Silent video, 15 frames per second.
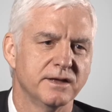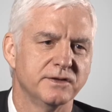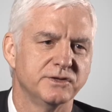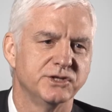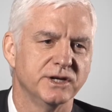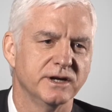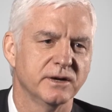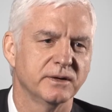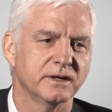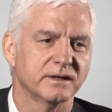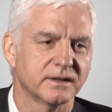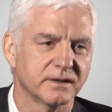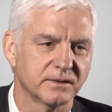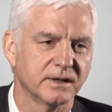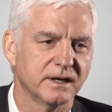Do you know,
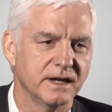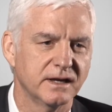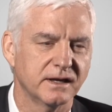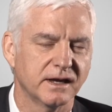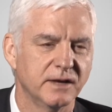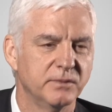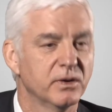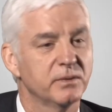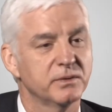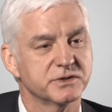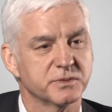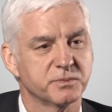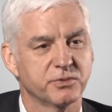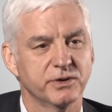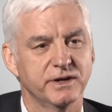in what
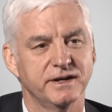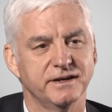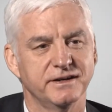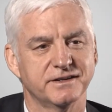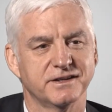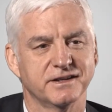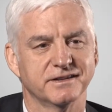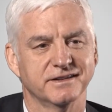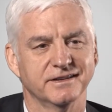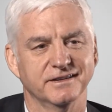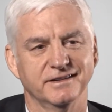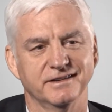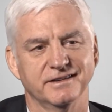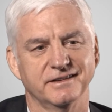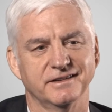was a pretty
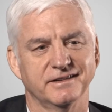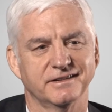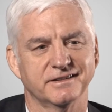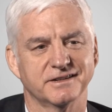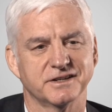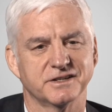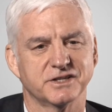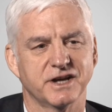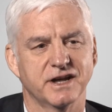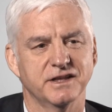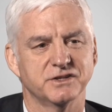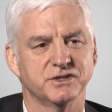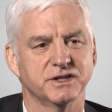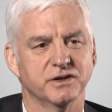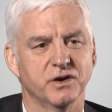
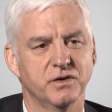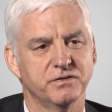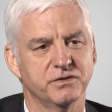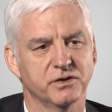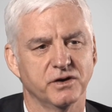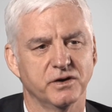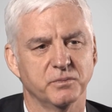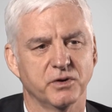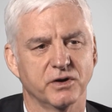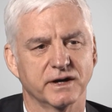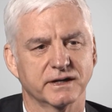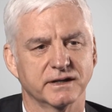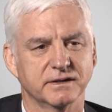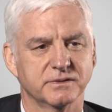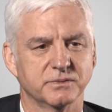challenging overall
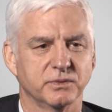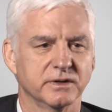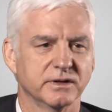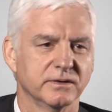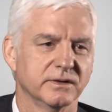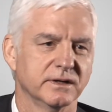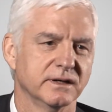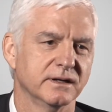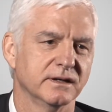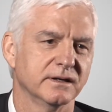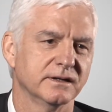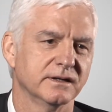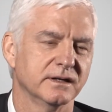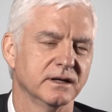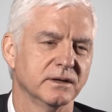market, where
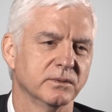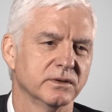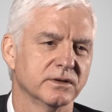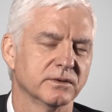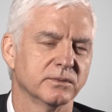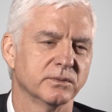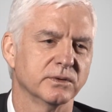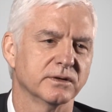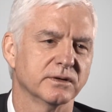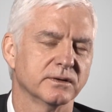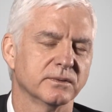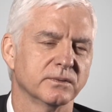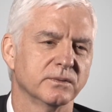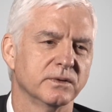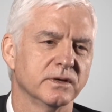
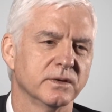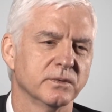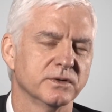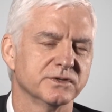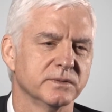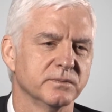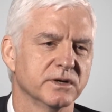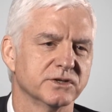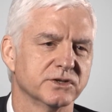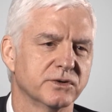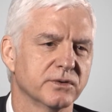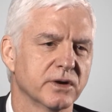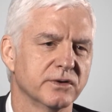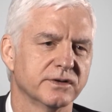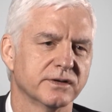where there wasn't much
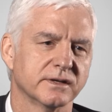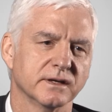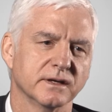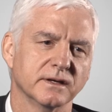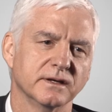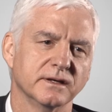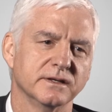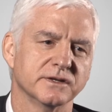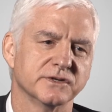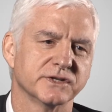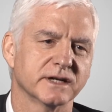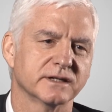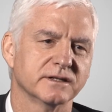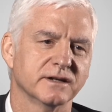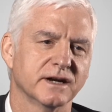growth in the
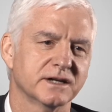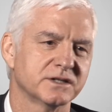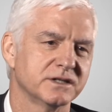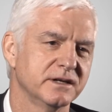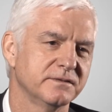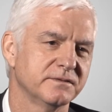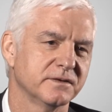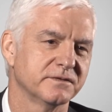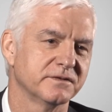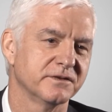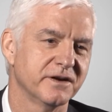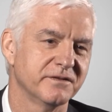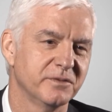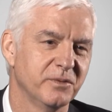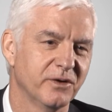sector, actually for
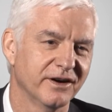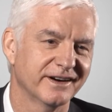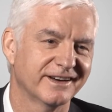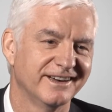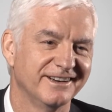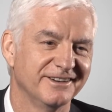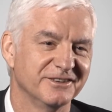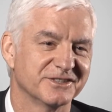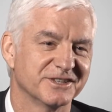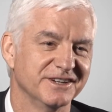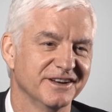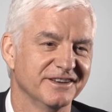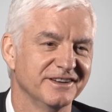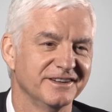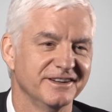Forevermark, it was
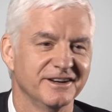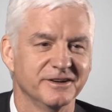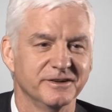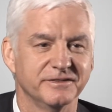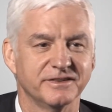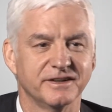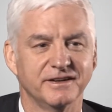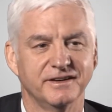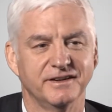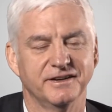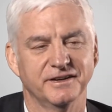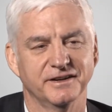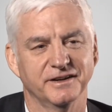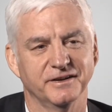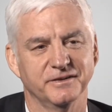another year
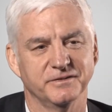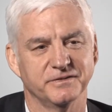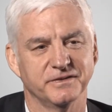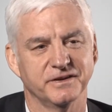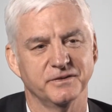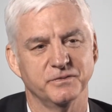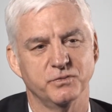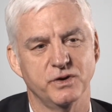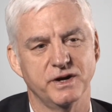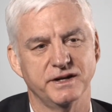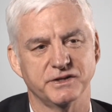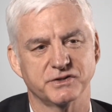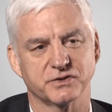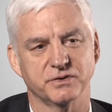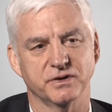of
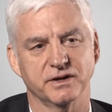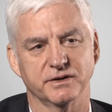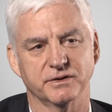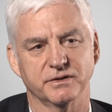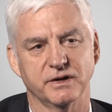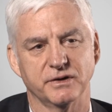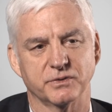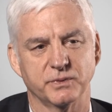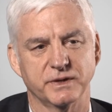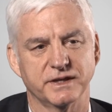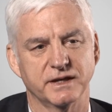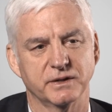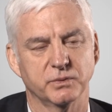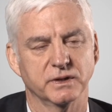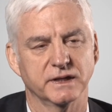really strong growth. We
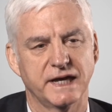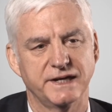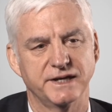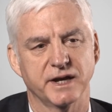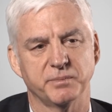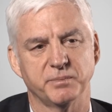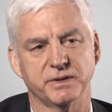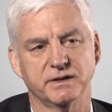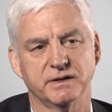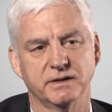think we'll end up